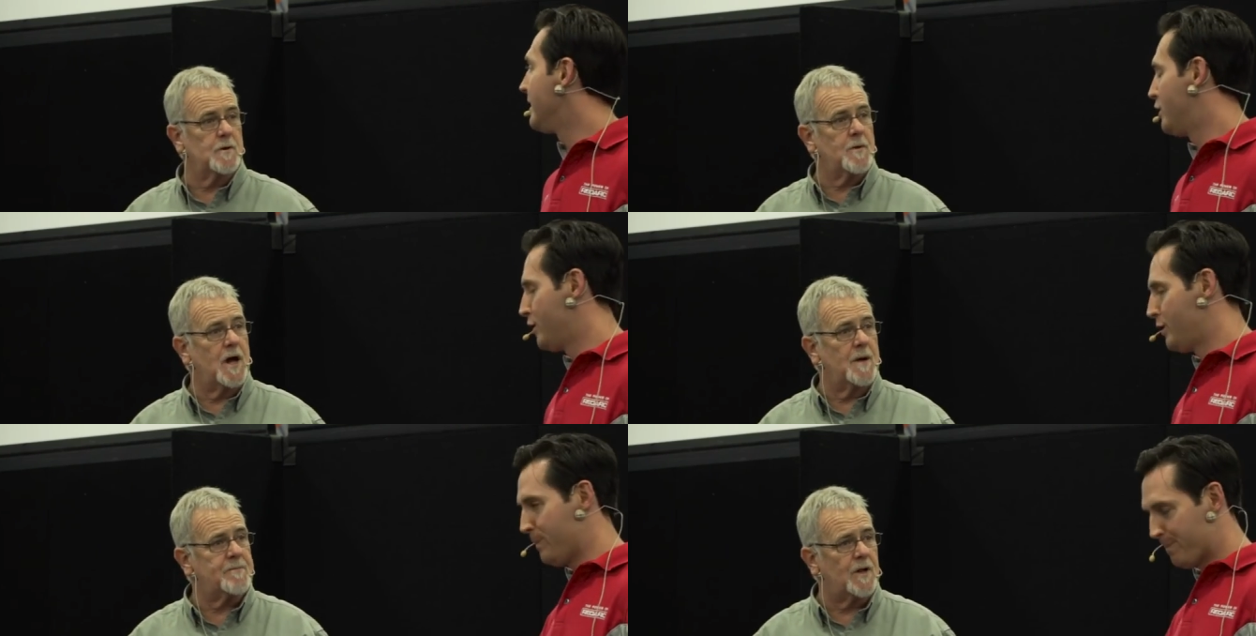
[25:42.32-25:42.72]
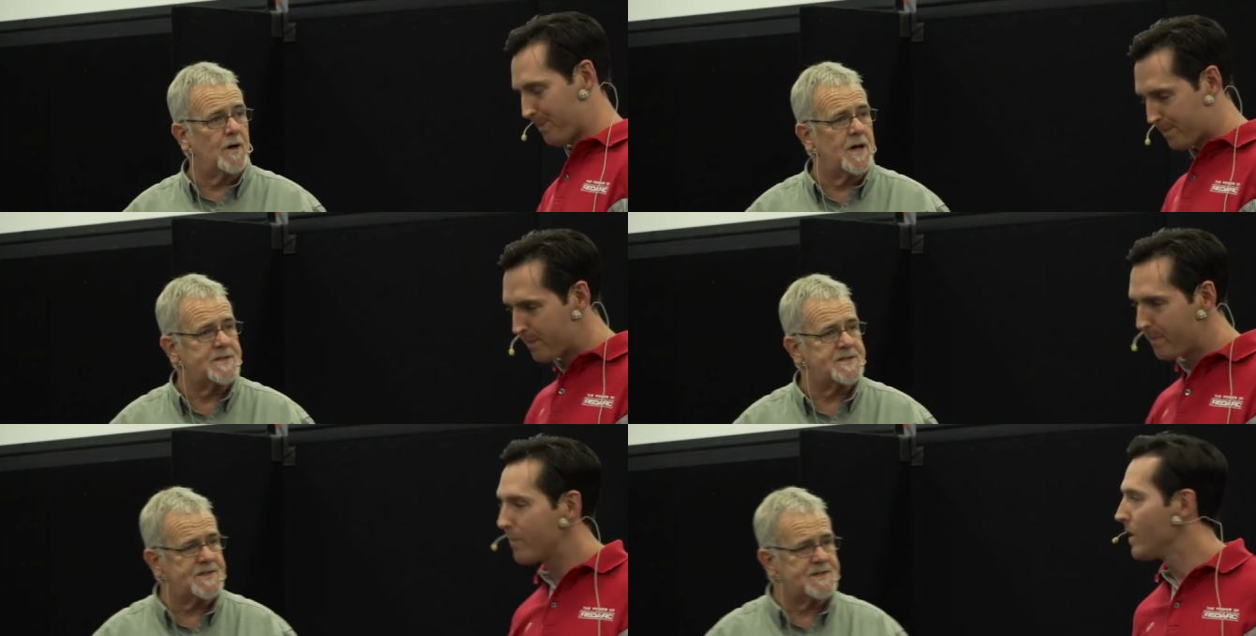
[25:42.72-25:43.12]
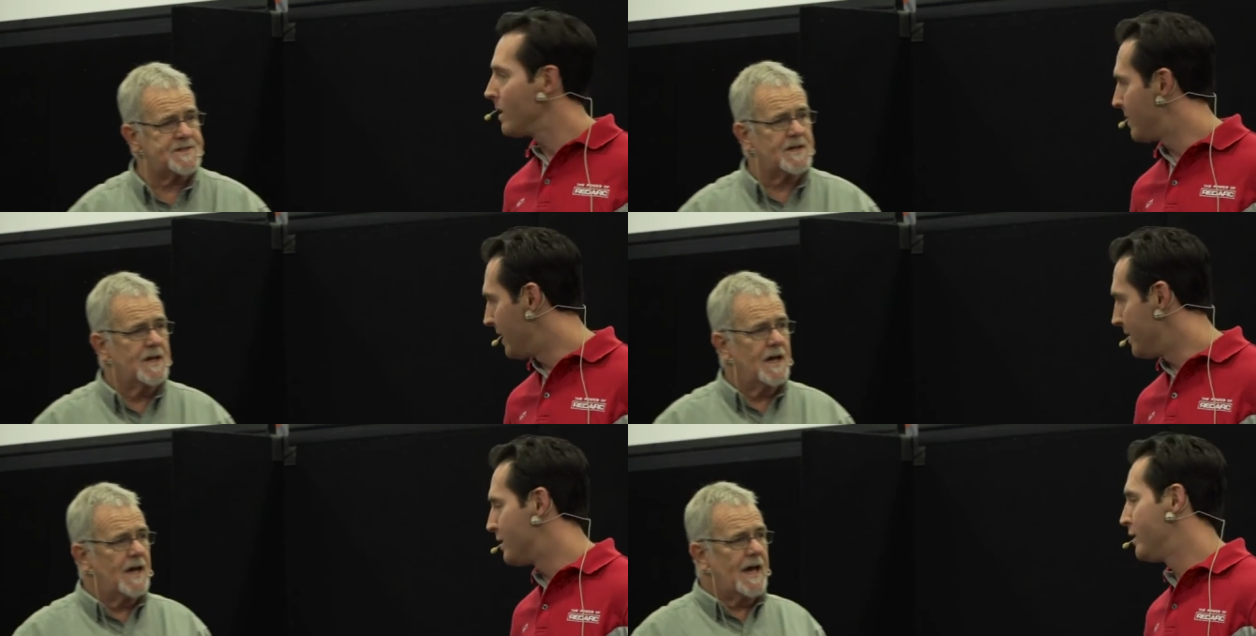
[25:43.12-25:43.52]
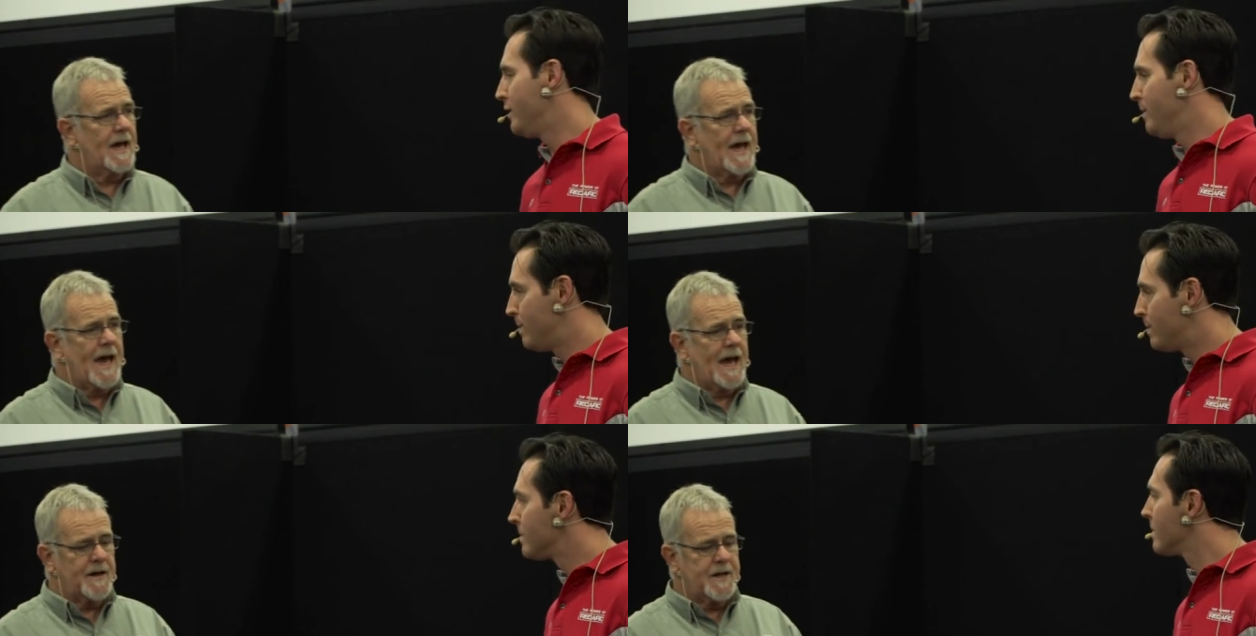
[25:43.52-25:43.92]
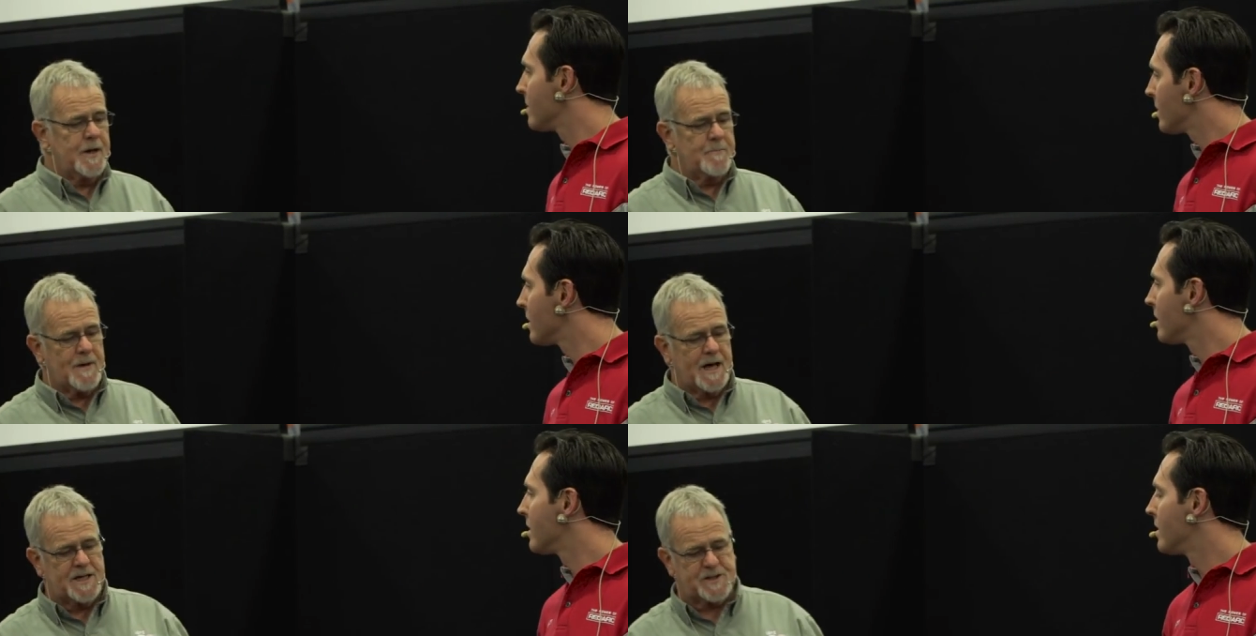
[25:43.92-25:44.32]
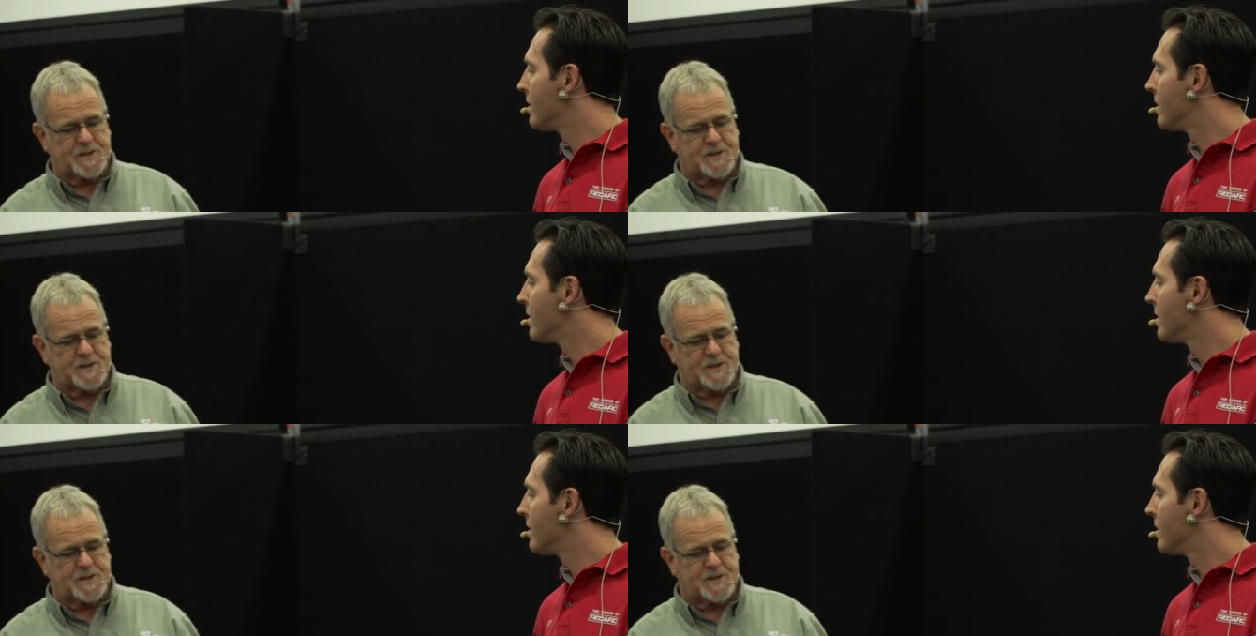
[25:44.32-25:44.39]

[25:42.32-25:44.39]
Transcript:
Speaker 1: all do. my appliances. They do. How, how do you make